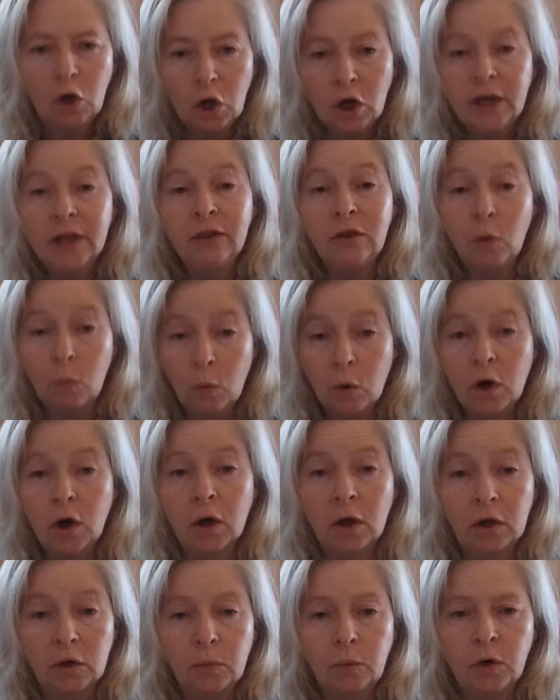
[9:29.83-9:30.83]
Look at the
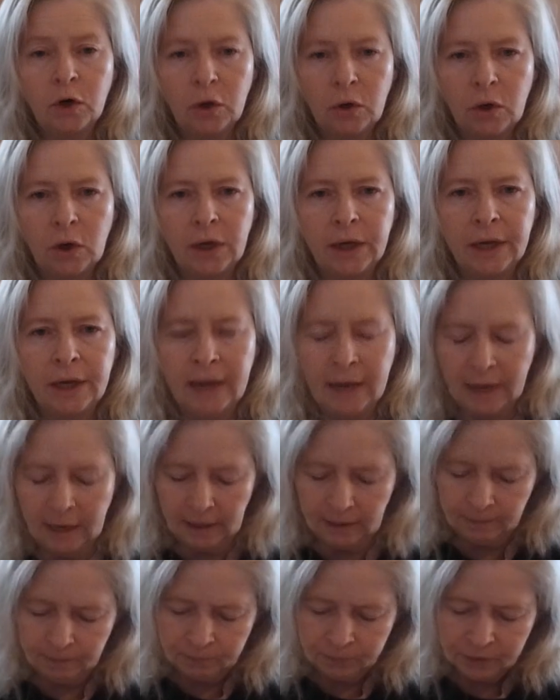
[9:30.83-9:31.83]
world we're looking
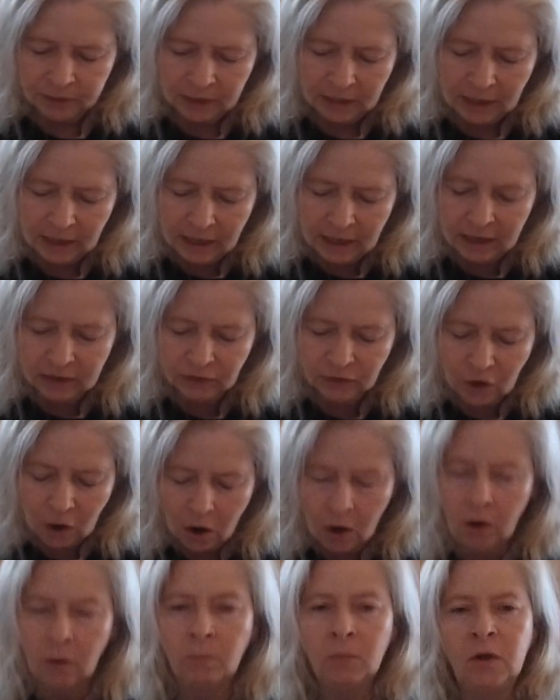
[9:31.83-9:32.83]
at. It has
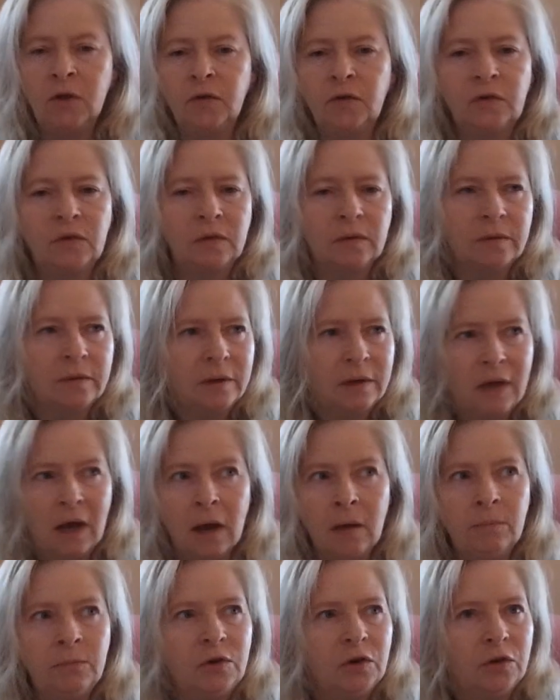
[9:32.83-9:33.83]
almost
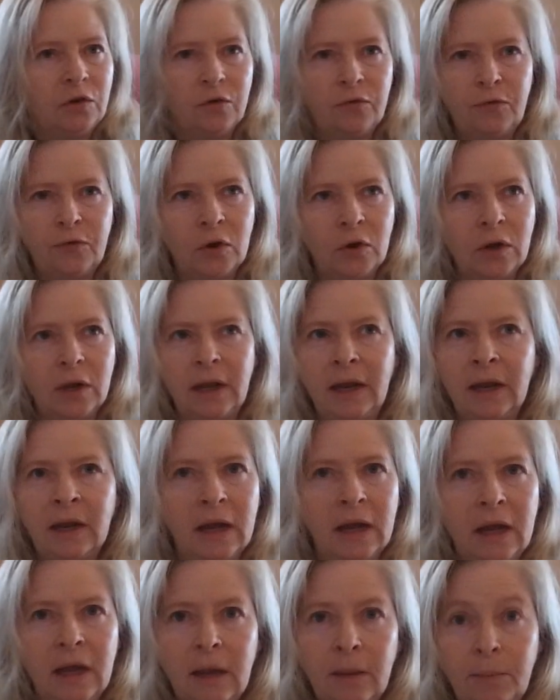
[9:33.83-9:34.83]
come to the full,
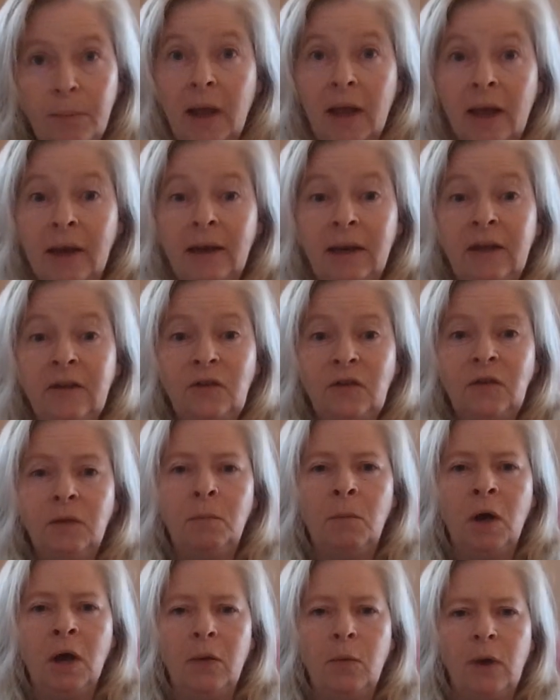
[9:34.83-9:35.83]
at least
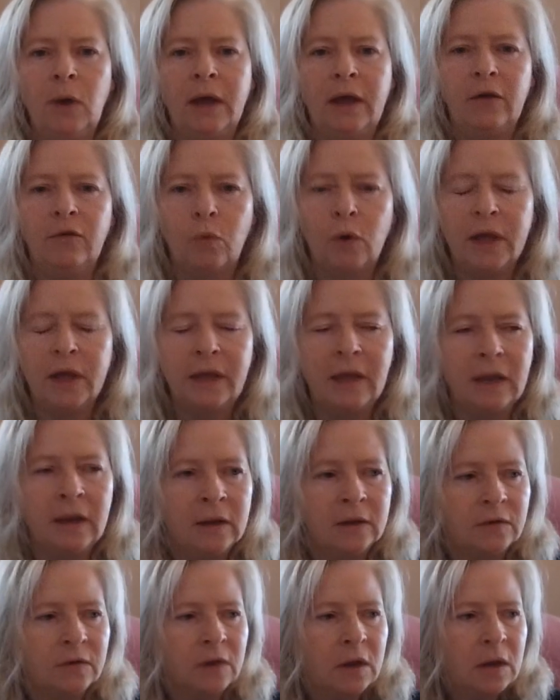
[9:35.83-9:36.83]
to my way of
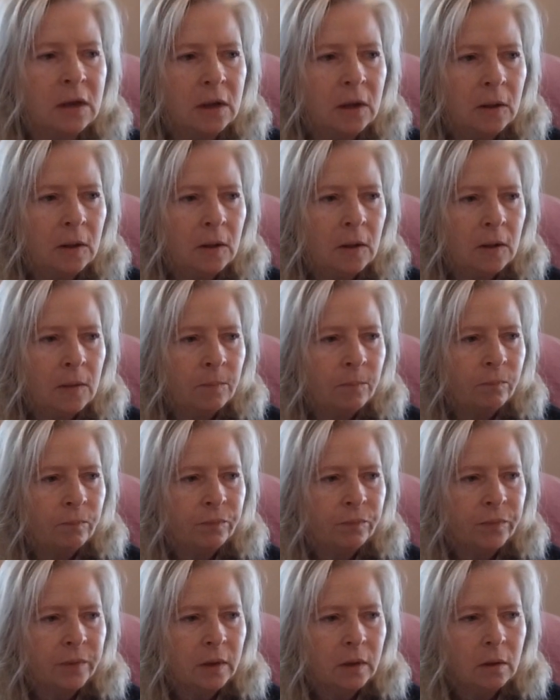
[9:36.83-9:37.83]
wickedness.
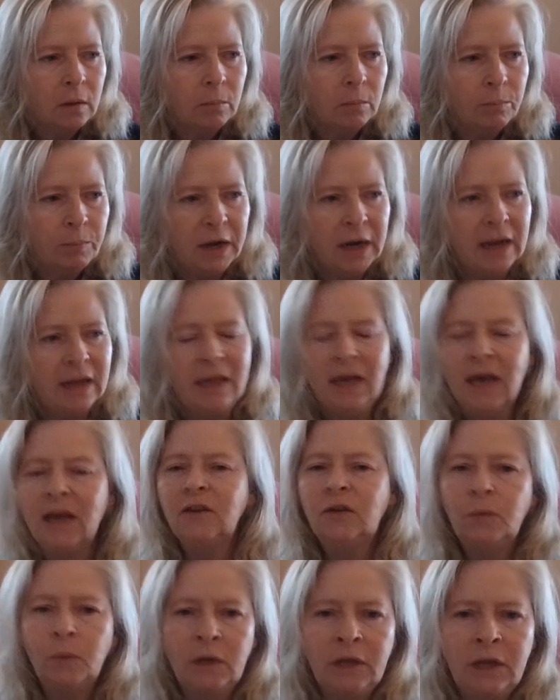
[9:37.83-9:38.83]
But I
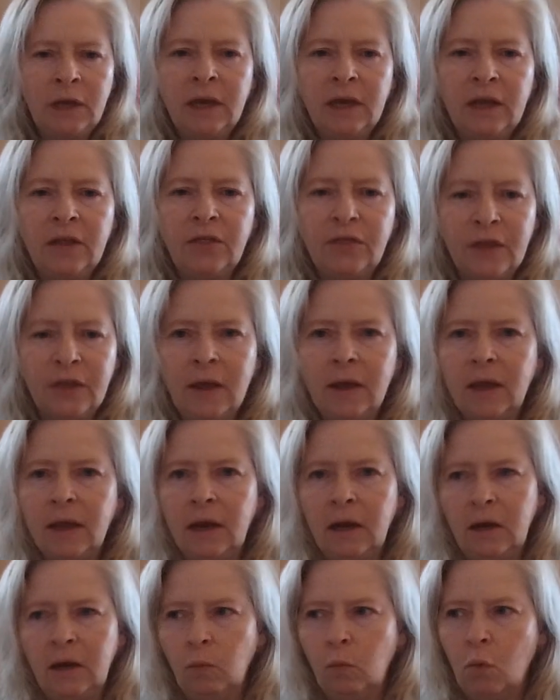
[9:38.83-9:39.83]
guess when you get
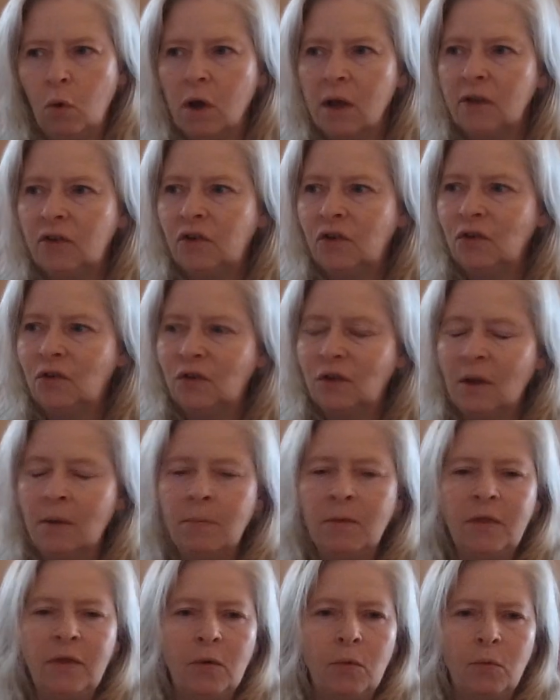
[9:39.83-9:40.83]
thinking and watching
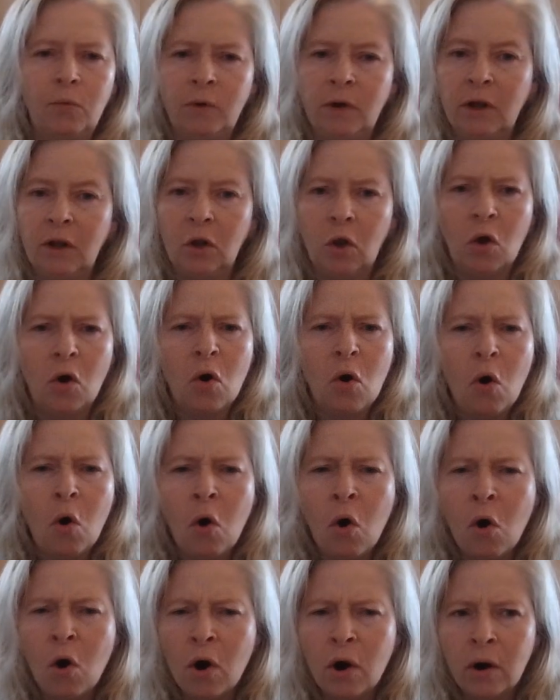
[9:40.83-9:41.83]
some of the real
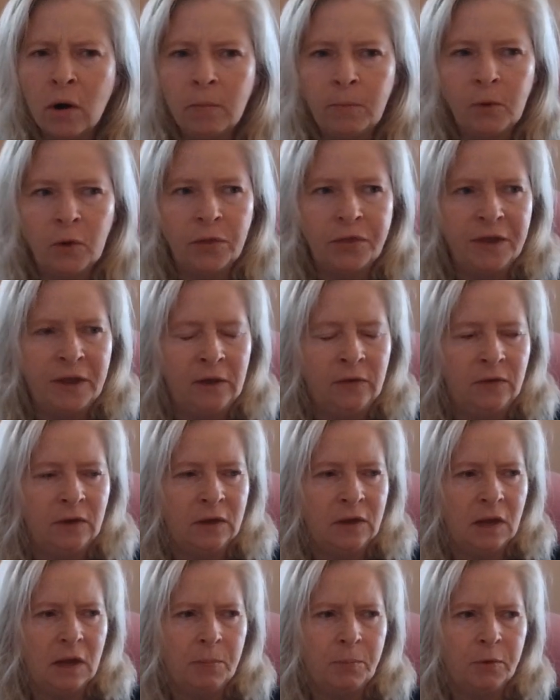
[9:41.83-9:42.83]
horrible things
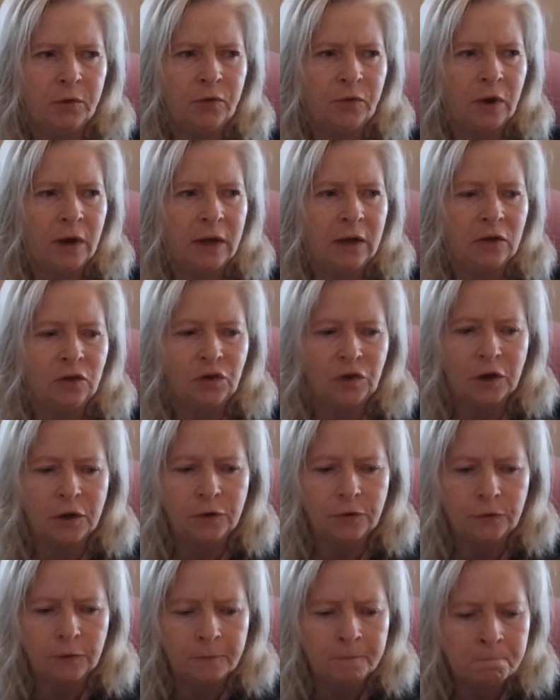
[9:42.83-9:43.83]
that they portray in
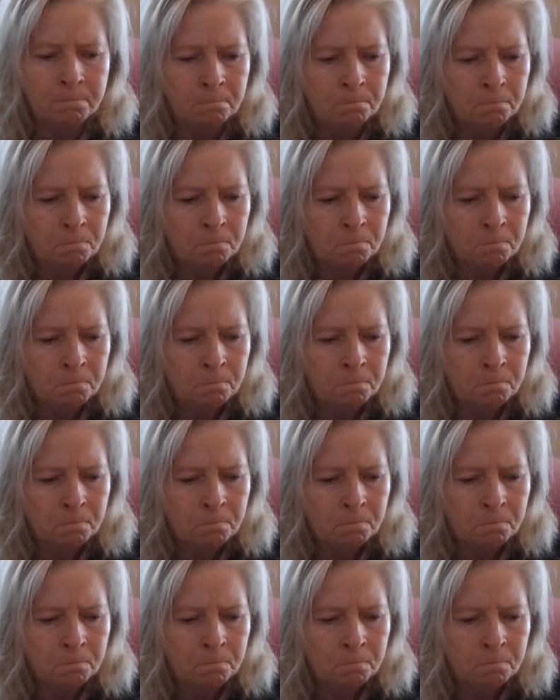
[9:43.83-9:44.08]
shows,